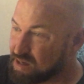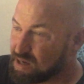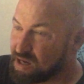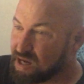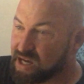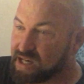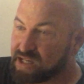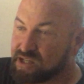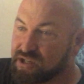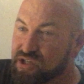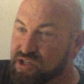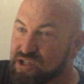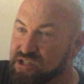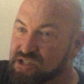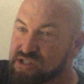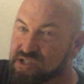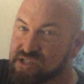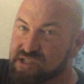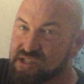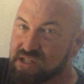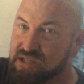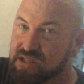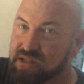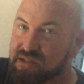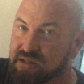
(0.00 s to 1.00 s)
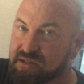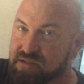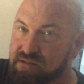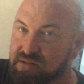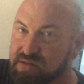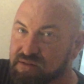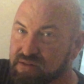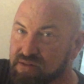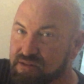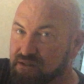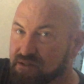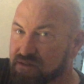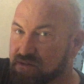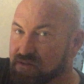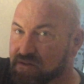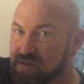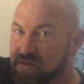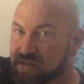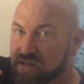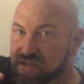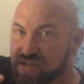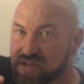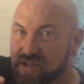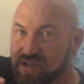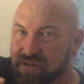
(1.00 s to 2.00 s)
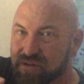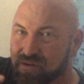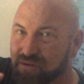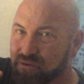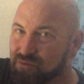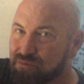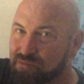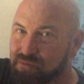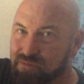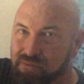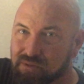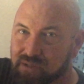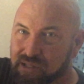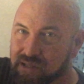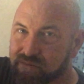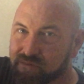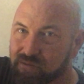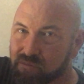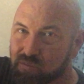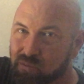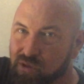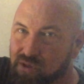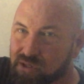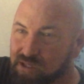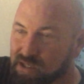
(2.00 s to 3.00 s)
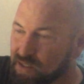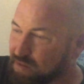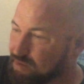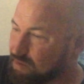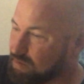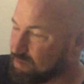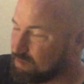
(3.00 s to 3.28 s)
I couldn't see the tilt even working.